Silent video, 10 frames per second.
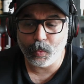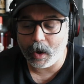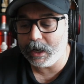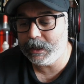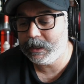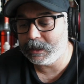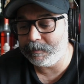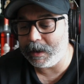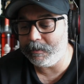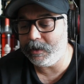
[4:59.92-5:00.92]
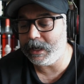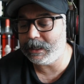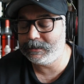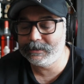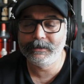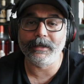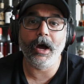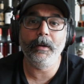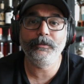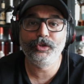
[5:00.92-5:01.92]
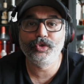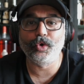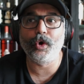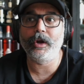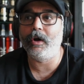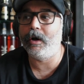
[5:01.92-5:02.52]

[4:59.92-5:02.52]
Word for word: one commemorating some sort